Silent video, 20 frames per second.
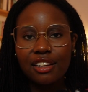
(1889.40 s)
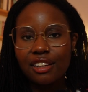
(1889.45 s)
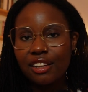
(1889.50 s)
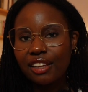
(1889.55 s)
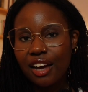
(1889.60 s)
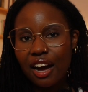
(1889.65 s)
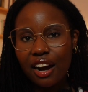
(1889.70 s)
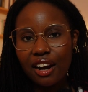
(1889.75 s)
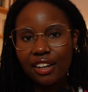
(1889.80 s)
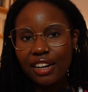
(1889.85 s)

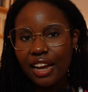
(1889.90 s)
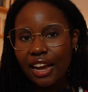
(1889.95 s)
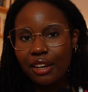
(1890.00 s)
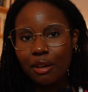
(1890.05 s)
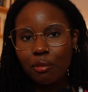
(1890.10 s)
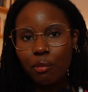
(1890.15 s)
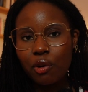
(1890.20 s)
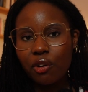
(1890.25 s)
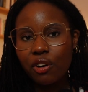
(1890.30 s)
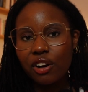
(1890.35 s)
yarn
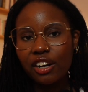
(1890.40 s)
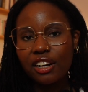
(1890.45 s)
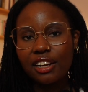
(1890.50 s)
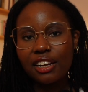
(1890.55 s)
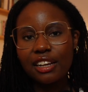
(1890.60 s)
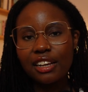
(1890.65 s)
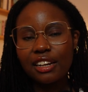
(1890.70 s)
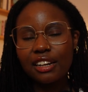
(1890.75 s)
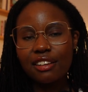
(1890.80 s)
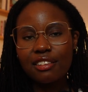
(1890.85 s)
anymore.
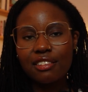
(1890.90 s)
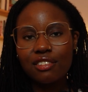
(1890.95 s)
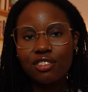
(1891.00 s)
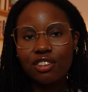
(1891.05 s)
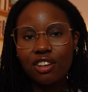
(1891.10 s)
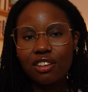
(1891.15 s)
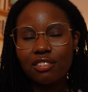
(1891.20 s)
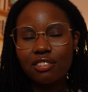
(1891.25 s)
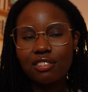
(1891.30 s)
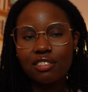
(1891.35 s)
It is
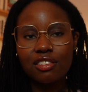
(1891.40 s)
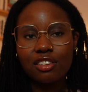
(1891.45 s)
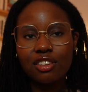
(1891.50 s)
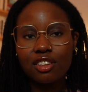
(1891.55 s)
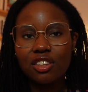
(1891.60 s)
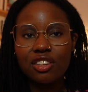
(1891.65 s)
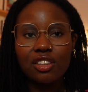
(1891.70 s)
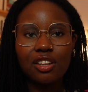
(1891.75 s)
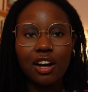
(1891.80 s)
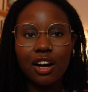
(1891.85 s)
just
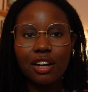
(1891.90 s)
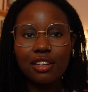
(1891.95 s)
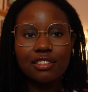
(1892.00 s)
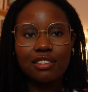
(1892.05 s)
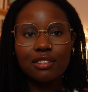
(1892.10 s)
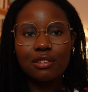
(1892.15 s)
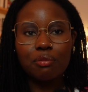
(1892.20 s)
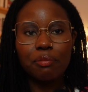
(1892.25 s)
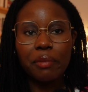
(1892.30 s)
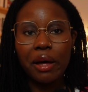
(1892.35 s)
not
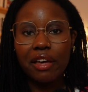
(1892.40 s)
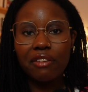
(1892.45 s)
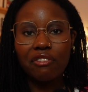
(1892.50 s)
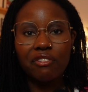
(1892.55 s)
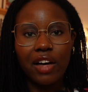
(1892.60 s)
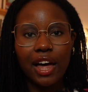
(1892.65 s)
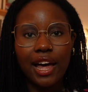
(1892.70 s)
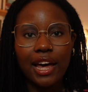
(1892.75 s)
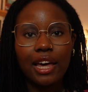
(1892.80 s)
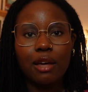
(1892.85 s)
my
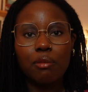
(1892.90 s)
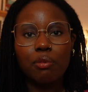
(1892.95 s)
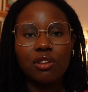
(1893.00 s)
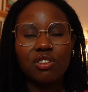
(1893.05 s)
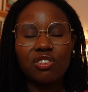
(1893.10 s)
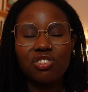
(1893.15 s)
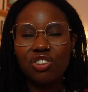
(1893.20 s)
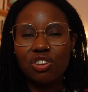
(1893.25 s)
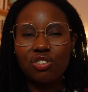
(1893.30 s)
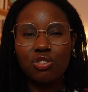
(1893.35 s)
vibe.
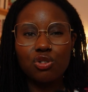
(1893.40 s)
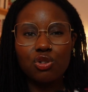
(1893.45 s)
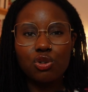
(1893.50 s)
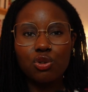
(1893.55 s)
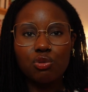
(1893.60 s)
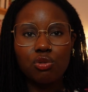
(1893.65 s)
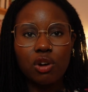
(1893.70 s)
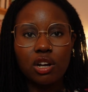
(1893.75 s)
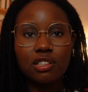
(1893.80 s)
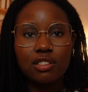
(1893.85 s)
It's just
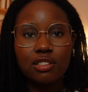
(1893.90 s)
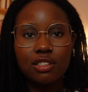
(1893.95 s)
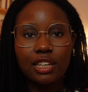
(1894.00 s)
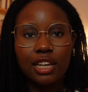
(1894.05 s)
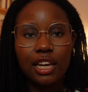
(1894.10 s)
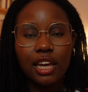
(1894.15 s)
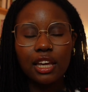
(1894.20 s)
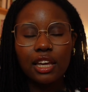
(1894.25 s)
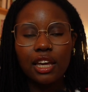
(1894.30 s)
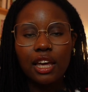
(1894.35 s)
too
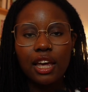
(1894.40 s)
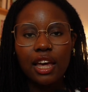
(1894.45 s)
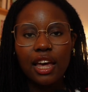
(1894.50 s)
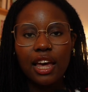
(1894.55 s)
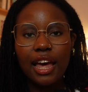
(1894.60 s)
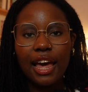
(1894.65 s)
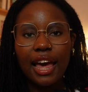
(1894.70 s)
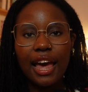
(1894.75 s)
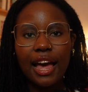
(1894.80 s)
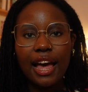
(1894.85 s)
rustic,
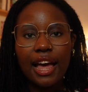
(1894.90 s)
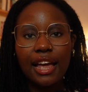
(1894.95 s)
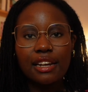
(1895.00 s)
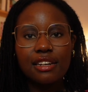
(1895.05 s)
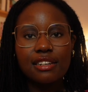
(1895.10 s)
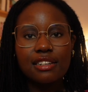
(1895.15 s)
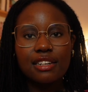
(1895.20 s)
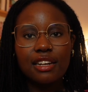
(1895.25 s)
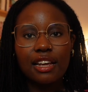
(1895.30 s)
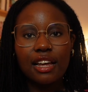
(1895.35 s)

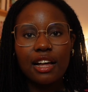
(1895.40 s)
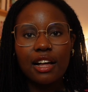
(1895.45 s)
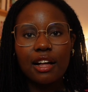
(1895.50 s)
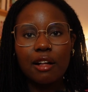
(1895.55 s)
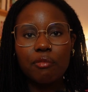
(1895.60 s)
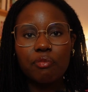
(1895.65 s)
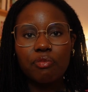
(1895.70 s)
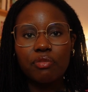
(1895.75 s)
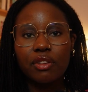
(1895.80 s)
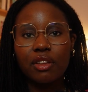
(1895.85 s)
and
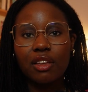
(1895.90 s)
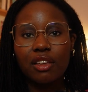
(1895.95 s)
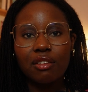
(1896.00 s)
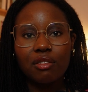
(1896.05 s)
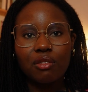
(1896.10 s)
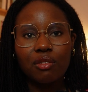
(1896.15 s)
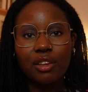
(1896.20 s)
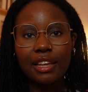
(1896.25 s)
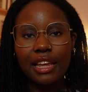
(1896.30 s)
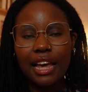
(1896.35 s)

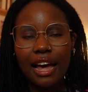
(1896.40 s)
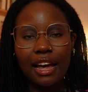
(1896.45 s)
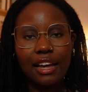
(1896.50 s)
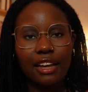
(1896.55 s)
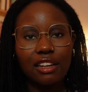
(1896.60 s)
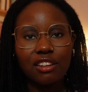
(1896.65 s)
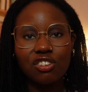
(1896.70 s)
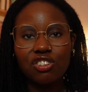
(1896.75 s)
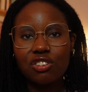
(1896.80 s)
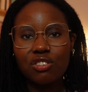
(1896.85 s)
yeah,
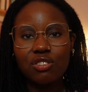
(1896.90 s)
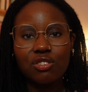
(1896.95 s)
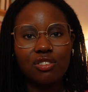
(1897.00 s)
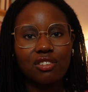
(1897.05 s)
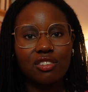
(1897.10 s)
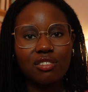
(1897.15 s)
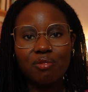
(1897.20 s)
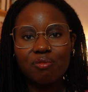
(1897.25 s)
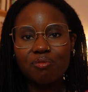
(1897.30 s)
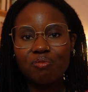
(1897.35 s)
it
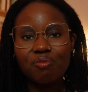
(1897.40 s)
just,